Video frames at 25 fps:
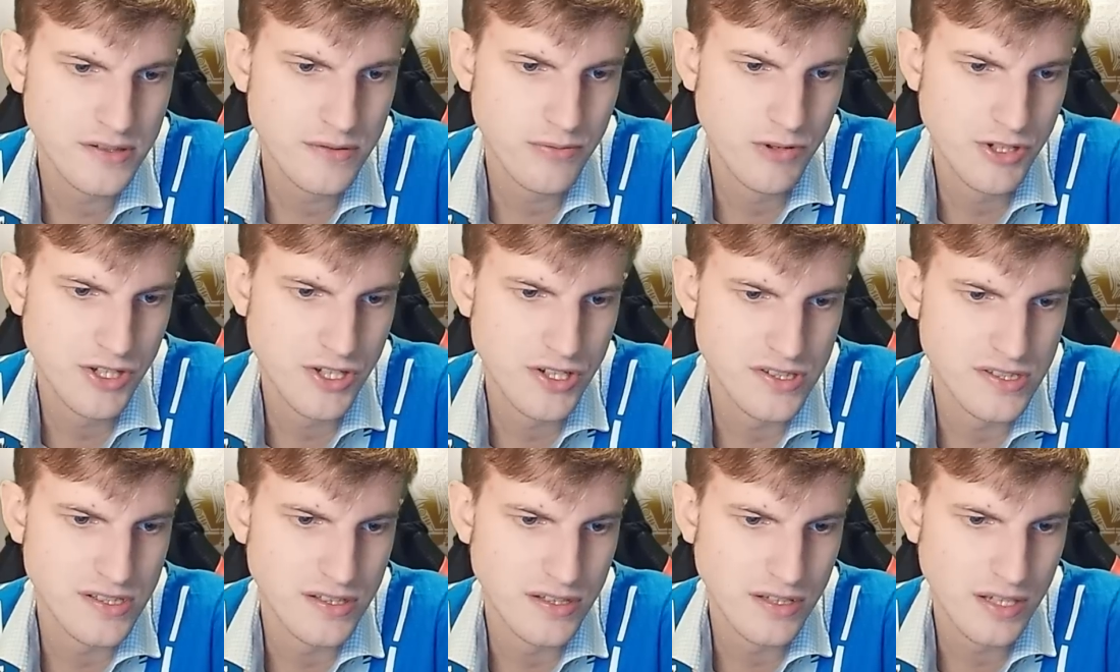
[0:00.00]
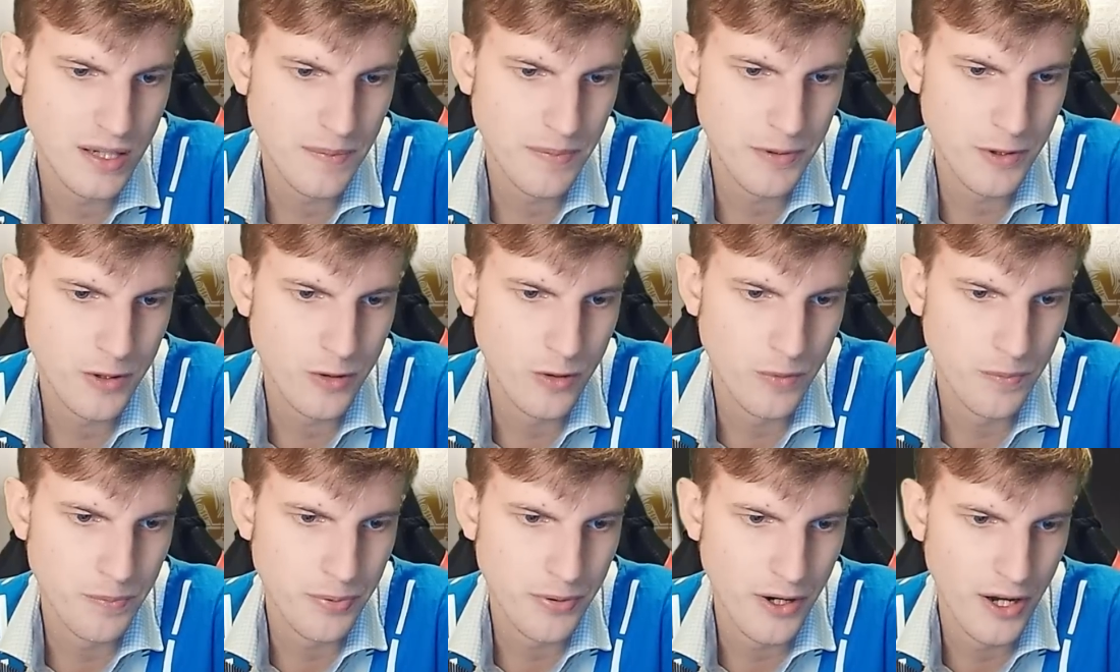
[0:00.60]
which is the
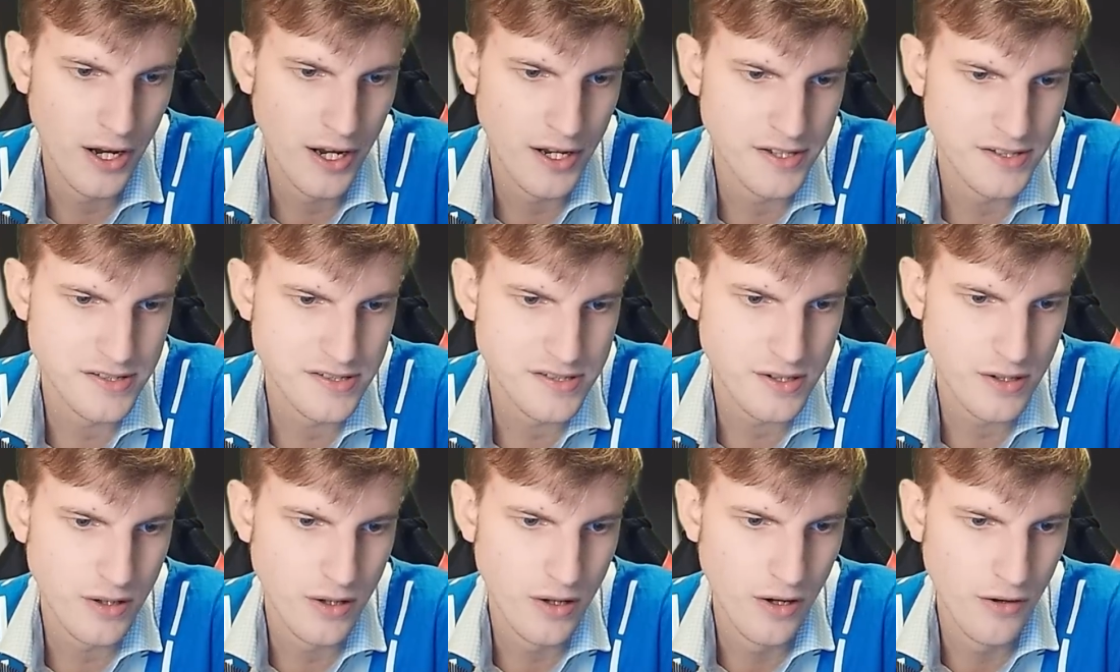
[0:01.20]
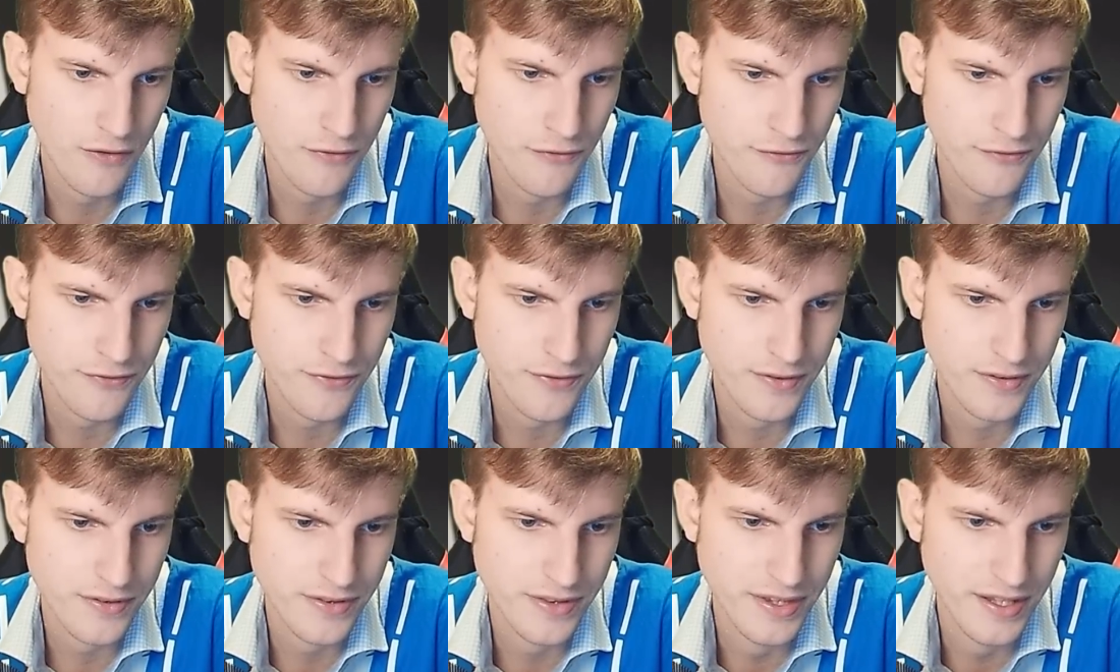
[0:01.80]
typical price of
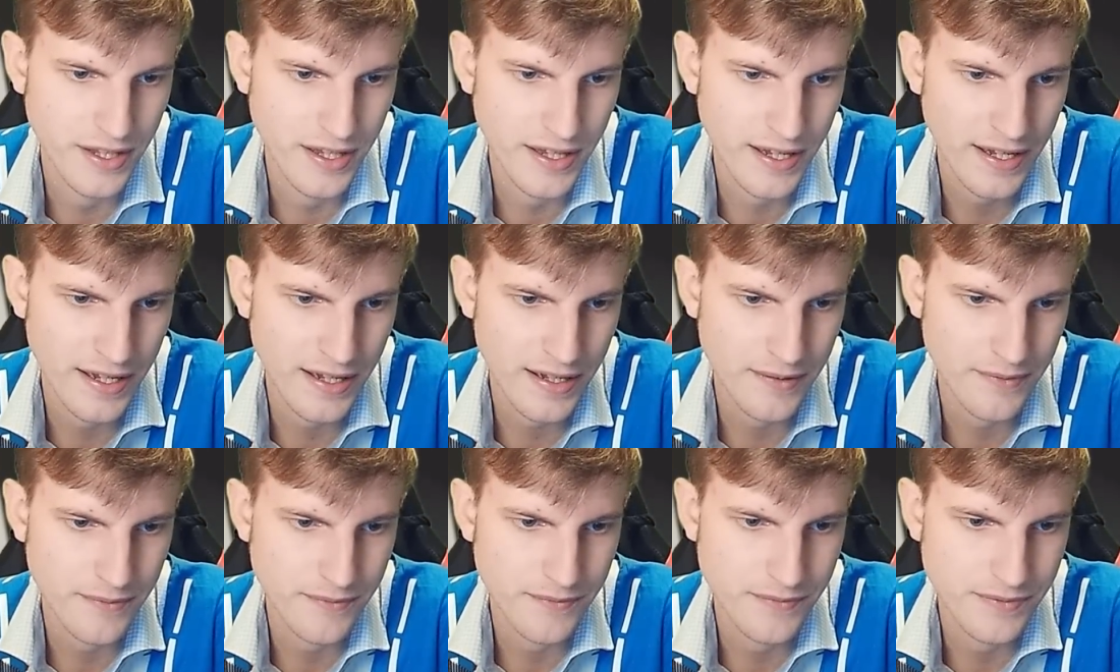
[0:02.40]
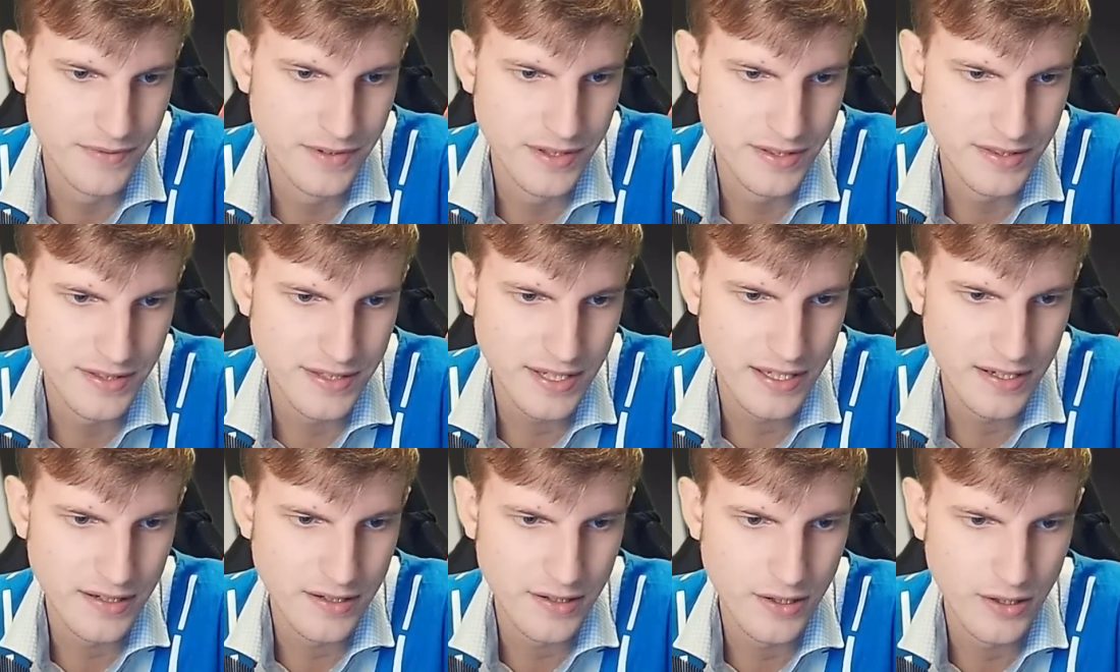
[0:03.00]
the
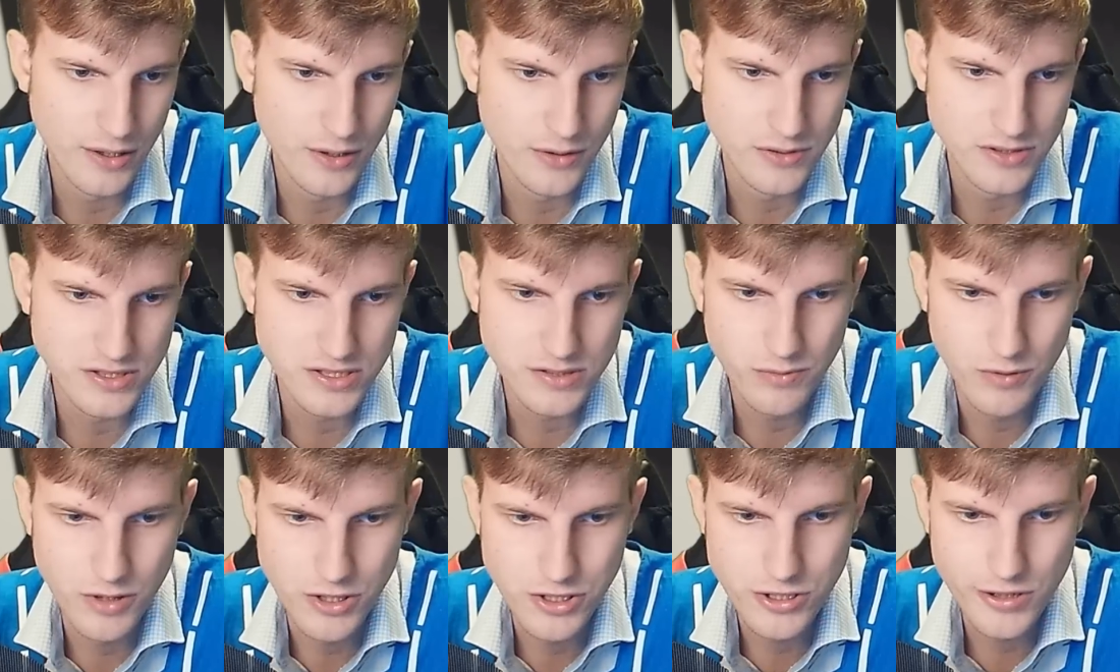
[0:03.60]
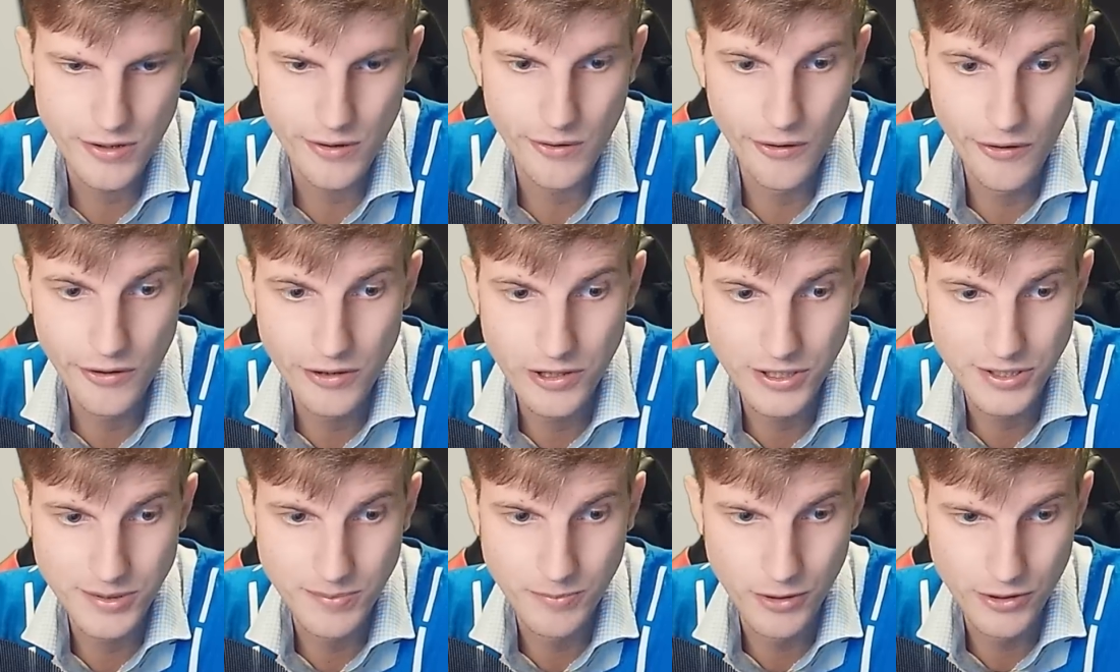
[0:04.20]
Nintendo Switch
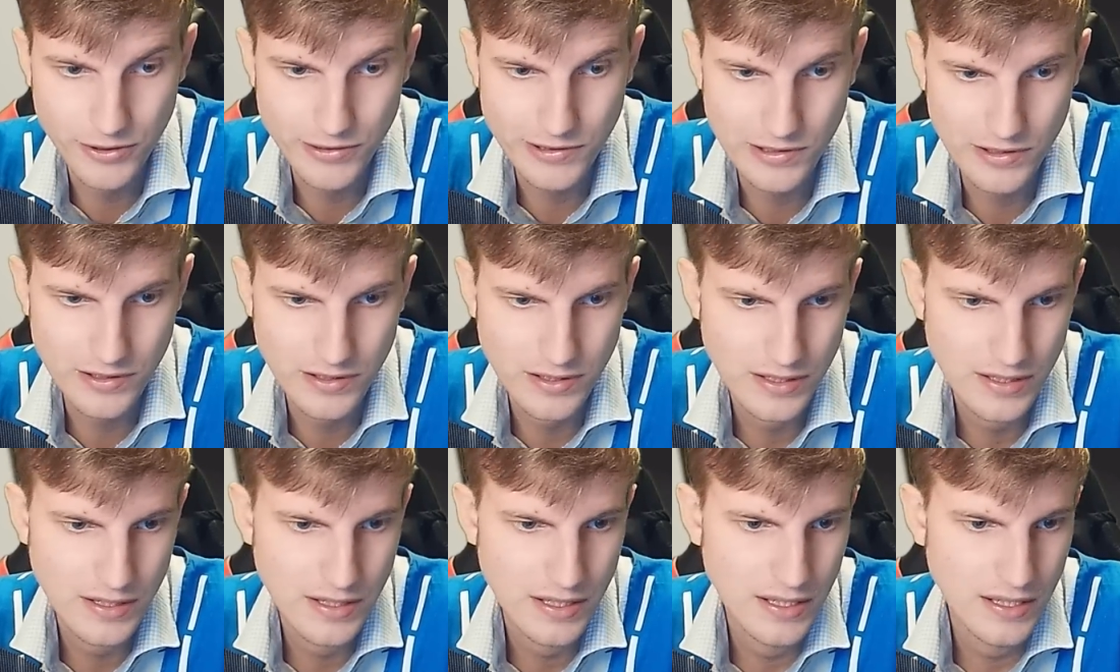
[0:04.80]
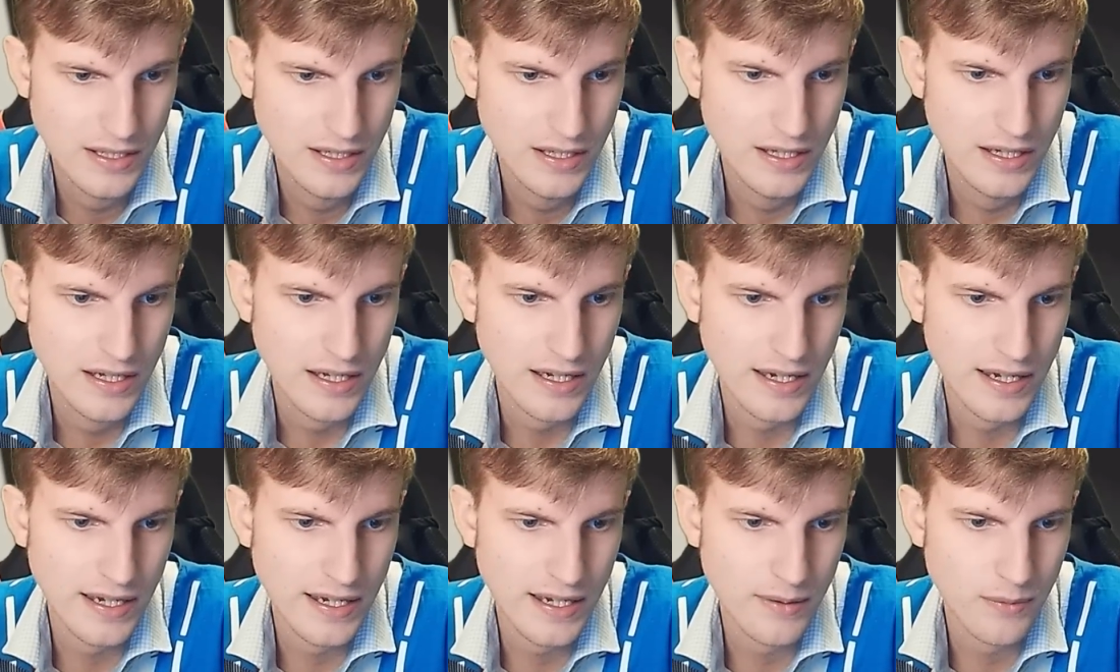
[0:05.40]
OLED model,
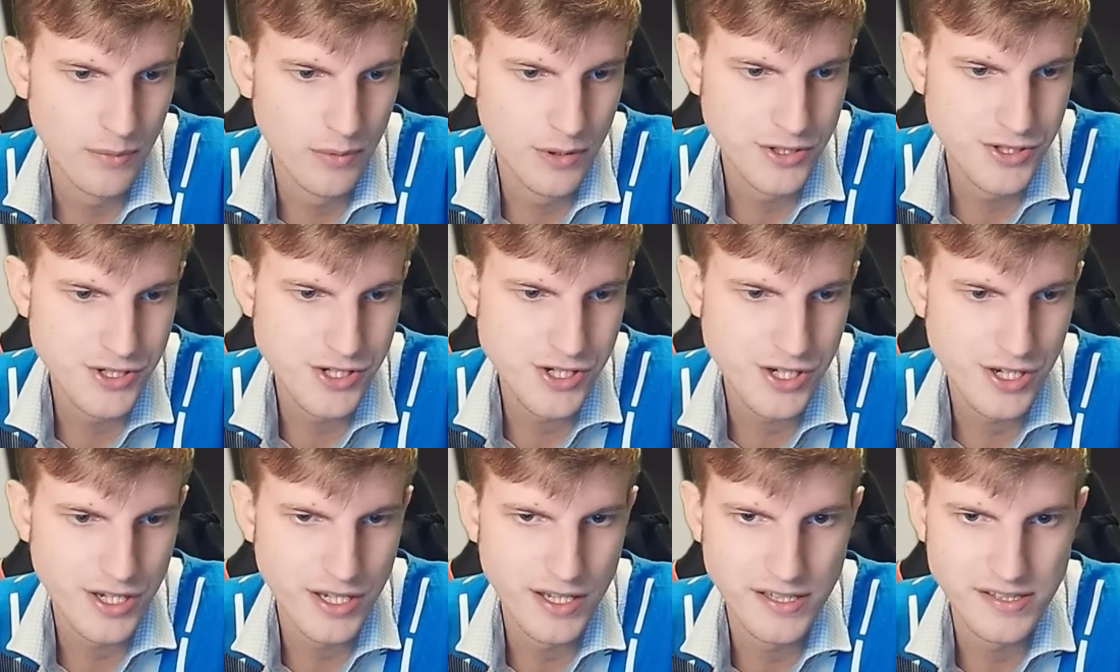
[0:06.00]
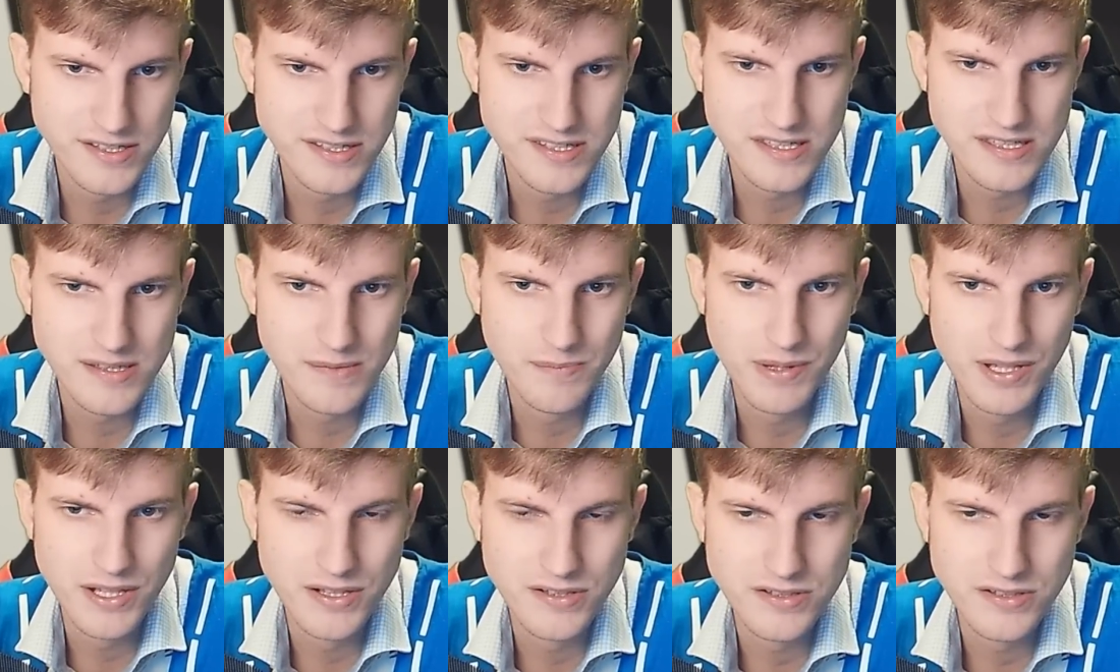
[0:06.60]
which is being